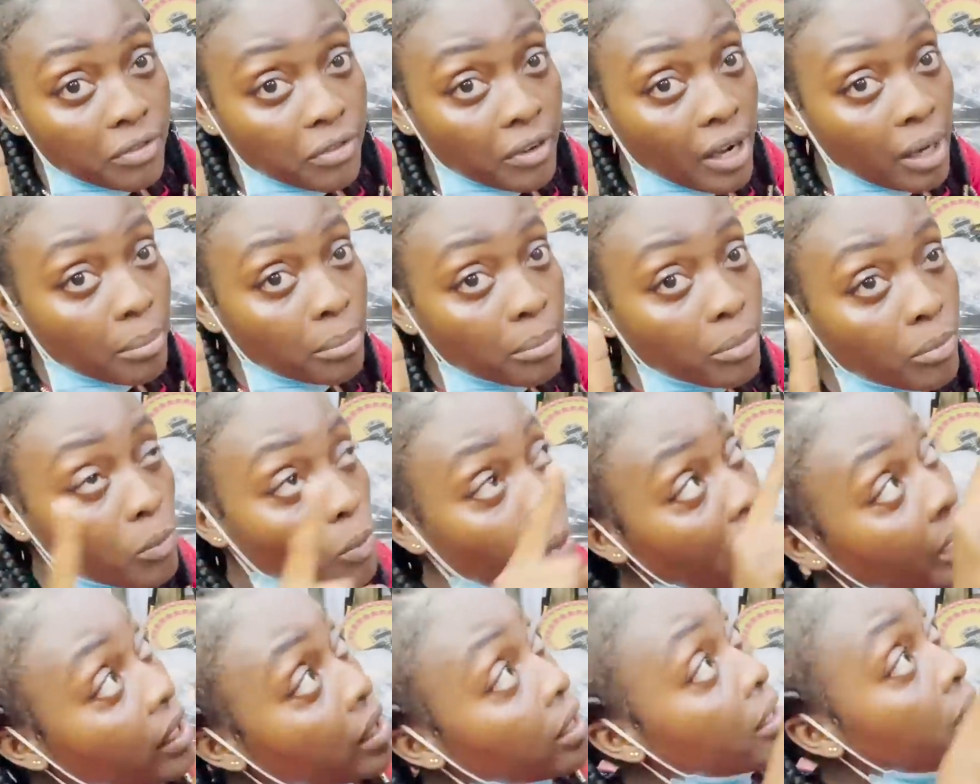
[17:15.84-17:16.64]
fab
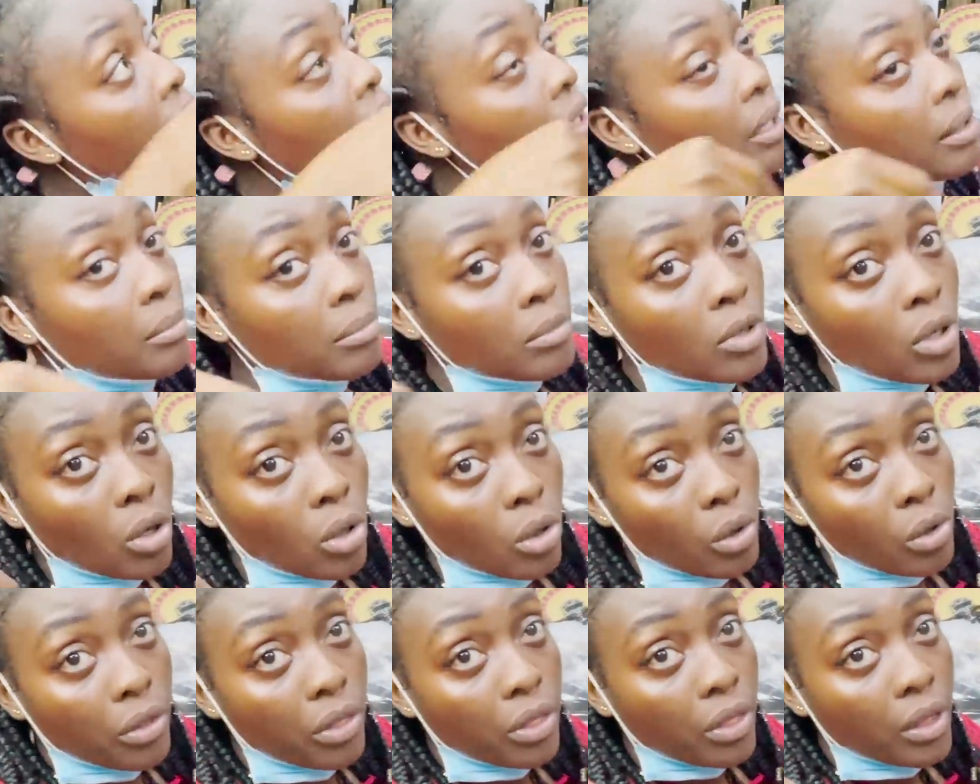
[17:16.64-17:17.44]
one um,
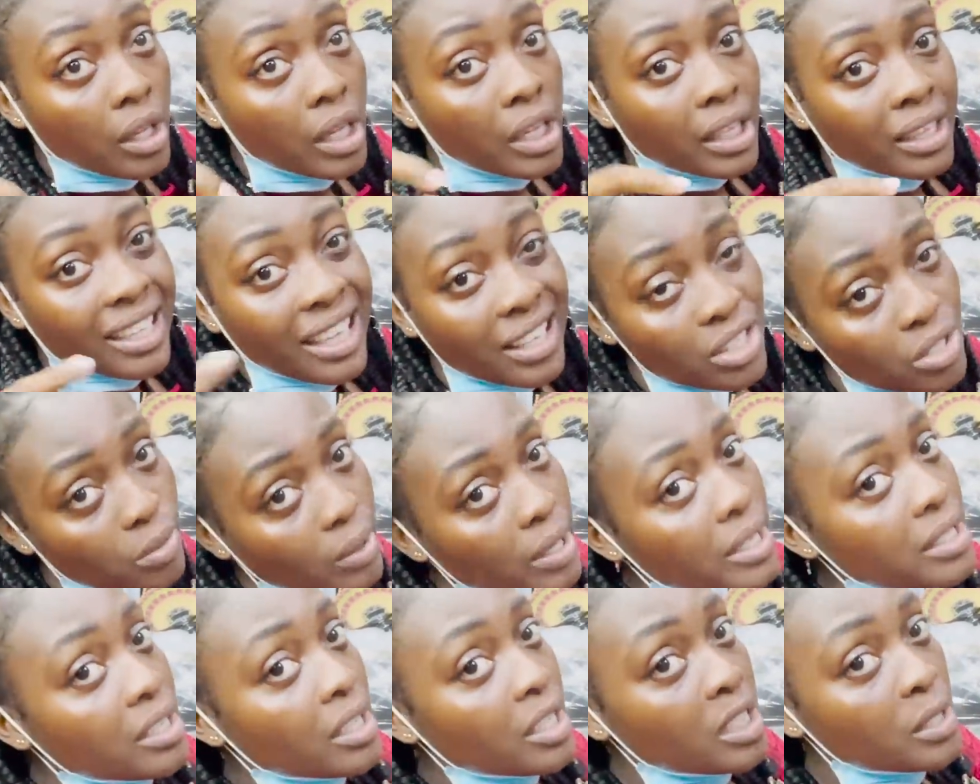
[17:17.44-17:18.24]
cloth. That's
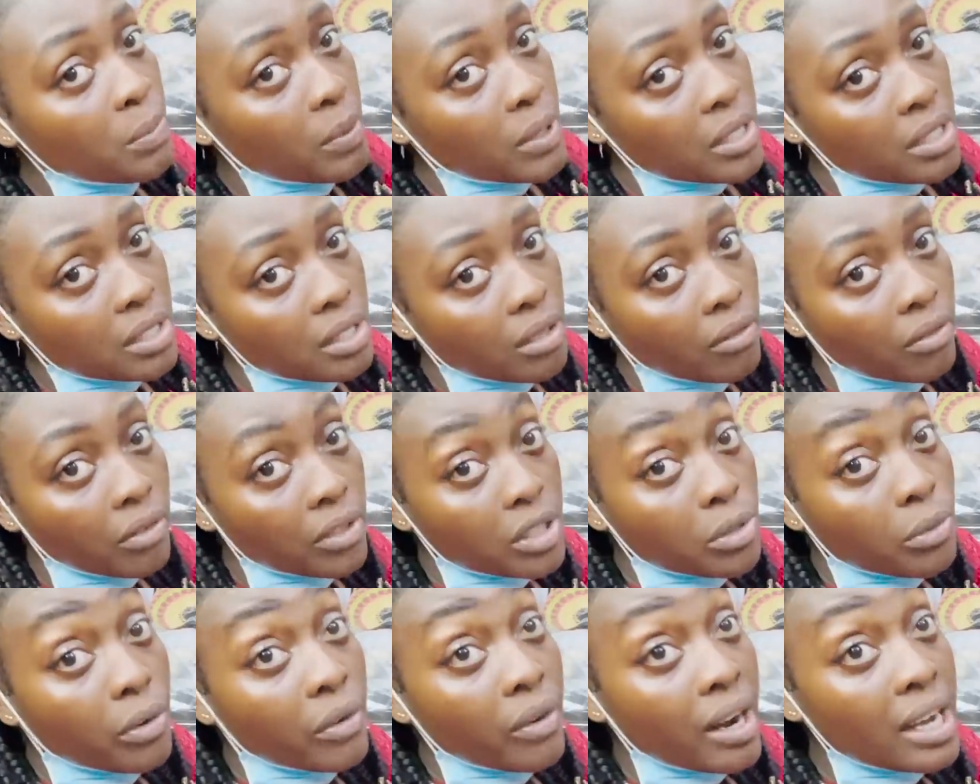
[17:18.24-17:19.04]
why it's expensive.
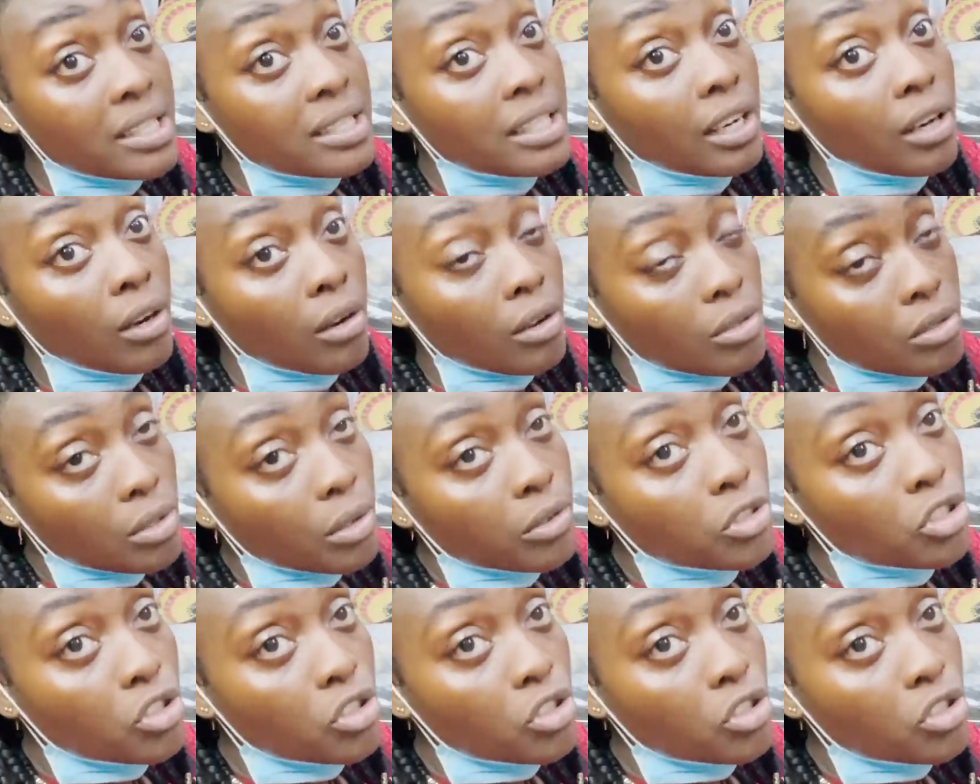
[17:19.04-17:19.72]
It requires oh, wow. a lot of